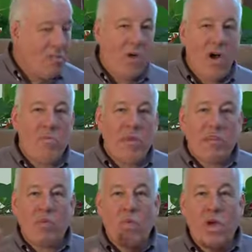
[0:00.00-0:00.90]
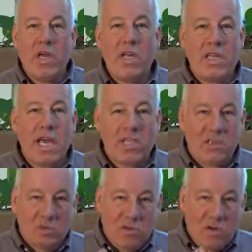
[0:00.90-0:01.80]
Paul makes one
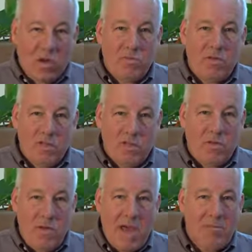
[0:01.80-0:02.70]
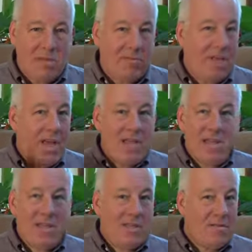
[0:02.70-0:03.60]
connection with circumcision and baptism,
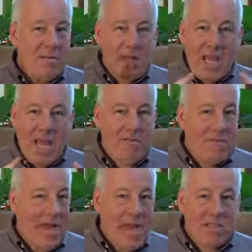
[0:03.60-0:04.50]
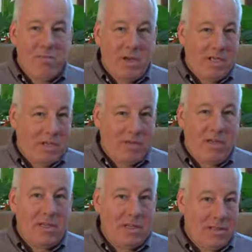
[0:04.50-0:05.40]
that doesn't mean that every aspect of
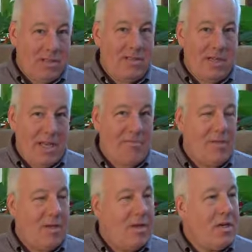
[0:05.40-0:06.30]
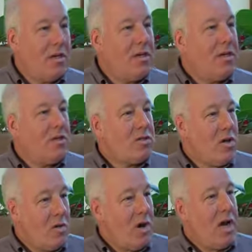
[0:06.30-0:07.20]
it is the same.
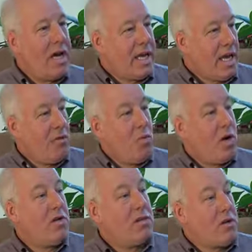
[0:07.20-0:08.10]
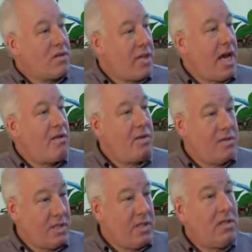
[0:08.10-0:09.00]
So, again, what is our sign or
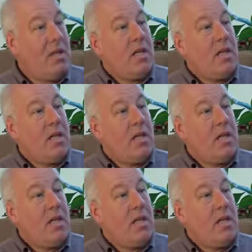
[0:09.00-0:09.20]
seal